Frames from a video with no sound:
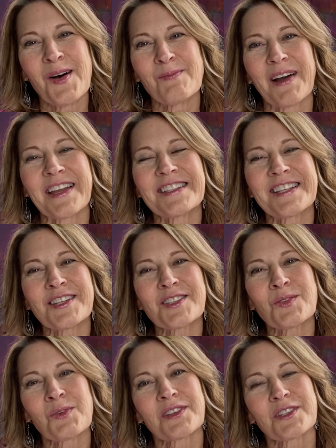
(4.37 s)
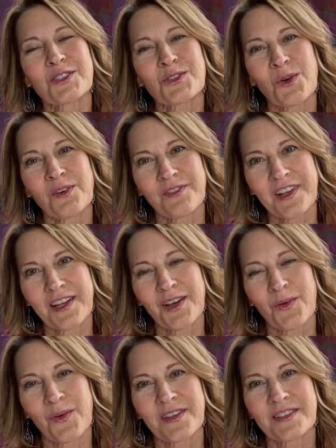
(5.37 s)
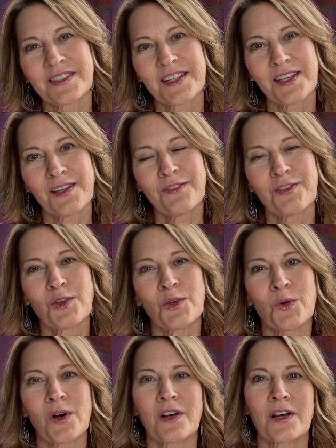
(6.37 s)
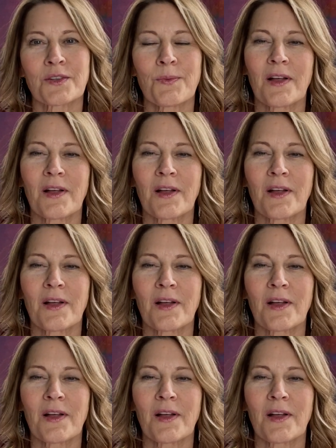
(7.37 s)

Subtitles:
My intention with this short video is to give you a